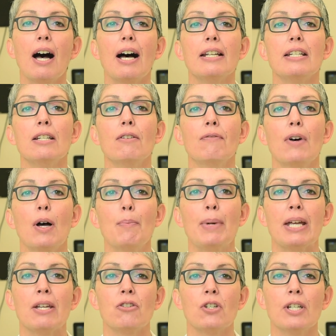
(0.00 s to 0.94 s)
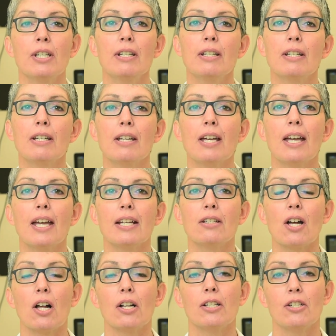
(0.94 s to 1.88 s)
identify patient,
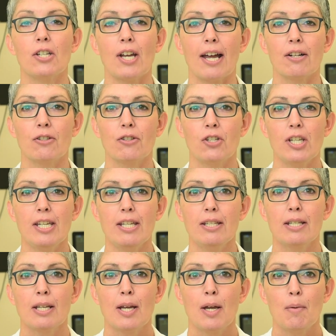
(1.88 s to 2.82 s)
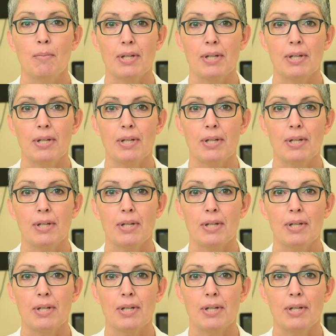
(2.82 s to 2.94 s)
acknowledge allergies,